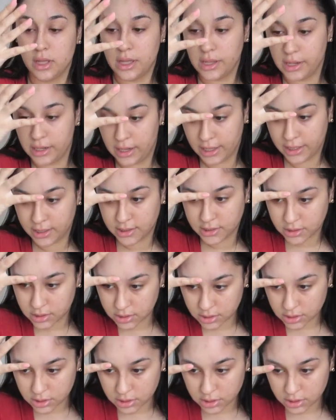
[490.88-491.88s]
and like
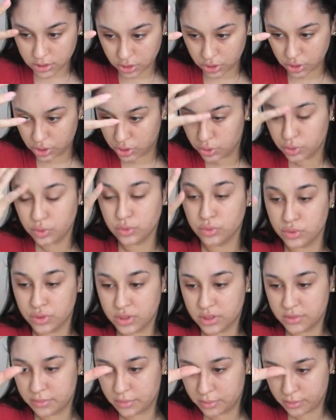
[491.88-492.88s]

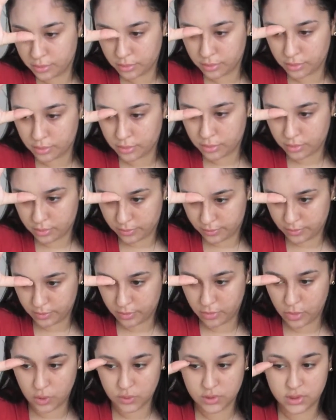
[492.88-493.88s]
used
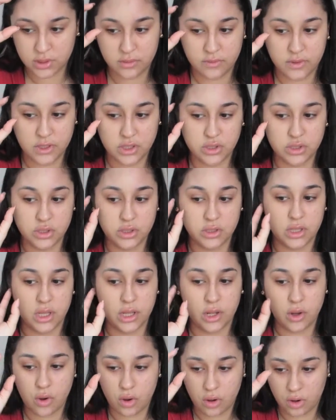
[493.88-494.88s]
most of it, just
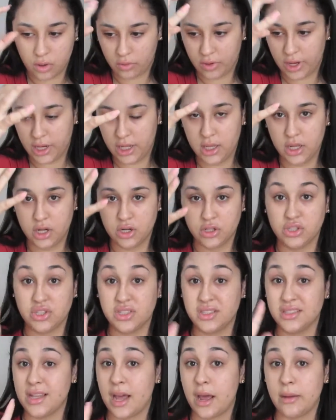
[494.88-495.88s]
like all right here,
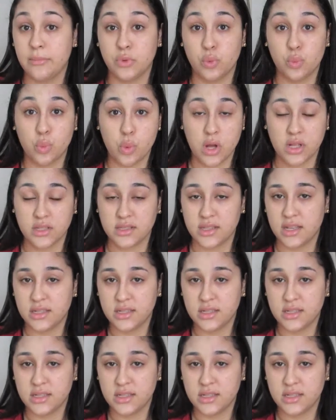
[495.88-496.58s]
just dabbed once.